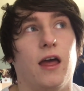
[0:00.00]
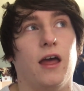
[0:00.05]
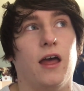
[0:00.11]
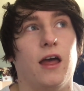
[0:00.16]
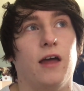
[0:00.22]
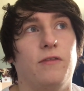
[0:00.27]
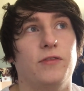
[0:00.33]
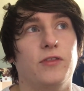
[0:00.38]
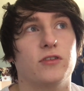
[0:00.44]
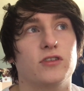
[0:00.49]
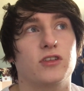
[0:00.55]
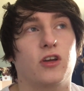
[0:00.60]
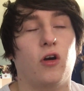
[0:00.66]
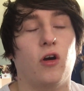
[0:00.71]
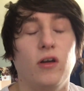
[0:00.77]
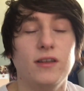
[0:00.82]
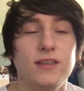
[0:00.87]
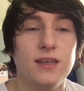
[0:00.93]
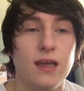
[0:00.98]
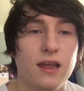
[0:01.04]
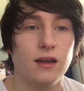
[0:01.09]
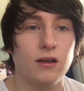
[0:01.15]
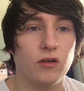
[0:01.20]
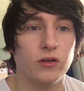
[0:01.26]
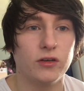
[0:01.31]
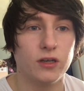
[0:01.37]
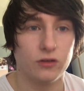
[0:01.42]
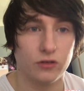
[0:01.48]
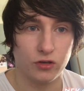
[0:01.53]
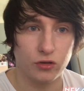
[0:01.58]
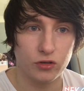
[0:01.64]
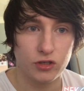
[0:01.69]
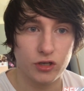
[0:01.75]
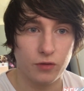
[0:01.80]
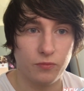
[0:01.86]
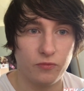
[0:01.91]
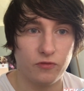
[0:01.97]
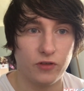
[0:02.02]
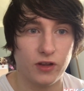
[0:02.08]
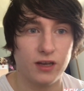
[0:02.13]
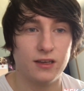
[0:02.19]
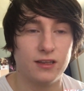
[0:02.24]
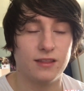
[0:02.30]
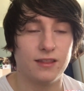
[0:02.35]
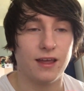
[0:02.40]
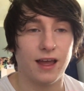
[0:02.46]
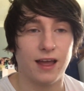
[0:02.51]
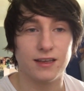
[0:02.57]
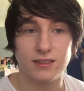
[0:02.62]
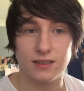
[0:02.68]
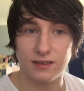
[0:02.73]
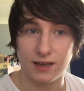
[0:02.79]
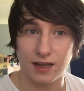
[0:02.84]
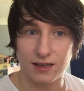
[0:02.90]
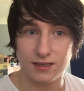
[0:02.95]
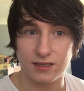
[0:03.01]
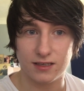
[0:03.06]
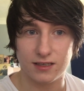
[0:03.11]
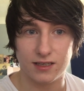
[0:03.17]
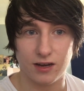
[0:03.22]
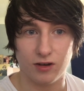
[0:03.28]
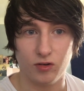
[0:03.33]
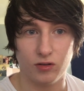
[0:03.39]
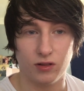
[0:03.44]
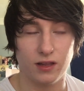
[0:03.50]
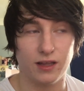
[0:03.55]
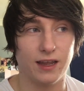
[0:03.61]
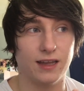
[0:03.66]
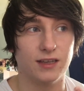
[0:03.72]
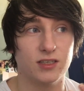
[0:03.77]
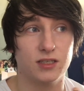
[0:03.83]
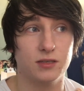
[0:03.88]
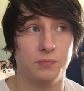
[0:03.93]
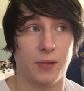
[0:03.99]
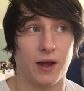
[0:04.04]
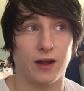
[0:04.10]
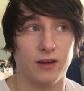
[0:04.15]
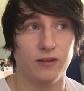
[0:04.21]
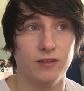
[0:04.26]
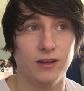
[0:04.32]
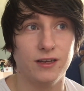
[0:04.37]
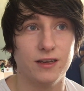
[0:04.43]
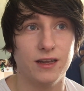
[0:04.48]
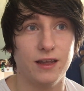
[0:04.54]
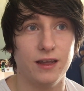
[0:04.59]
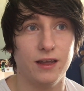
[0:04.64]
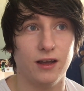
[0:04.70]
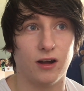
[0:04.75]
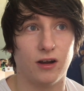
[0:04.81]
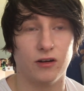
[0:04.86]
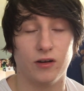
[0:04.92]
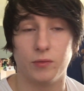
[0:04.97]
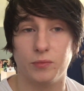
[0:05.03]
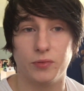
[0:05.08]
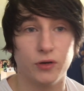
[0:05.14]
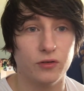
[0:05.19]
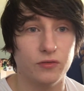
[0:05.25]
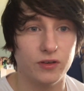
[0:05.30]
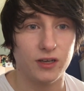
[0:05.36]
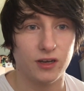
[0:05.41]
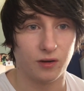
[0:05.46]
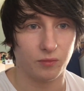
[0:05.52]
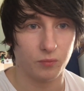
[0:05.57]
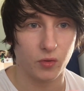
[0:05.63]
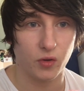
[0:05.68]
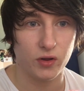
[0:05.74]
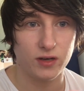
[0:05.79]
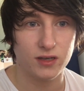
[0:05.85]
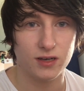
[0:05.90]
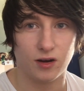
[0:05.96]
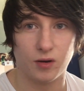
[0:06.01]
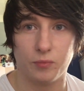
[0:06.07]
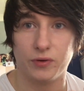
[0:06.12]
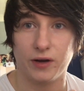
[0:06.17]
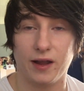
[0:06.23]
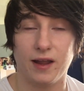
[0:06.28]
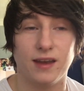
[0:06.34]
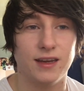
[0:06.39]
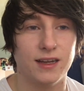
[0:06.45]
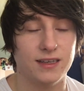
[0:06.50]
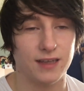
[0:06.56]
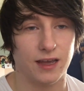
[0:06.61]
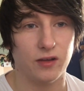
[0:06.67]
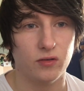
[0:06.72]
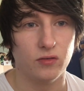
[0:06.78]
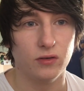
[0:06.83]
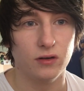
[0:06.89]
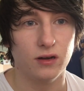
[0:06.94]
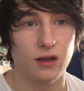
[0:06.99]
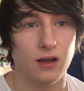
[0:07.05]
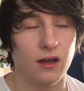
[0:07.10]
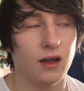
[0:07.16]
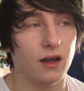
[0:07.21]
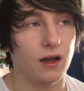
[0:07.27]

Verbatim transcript: If there's content on your YouTube feed that isn't necessarily inspiring you or improving your mood or bringing you down,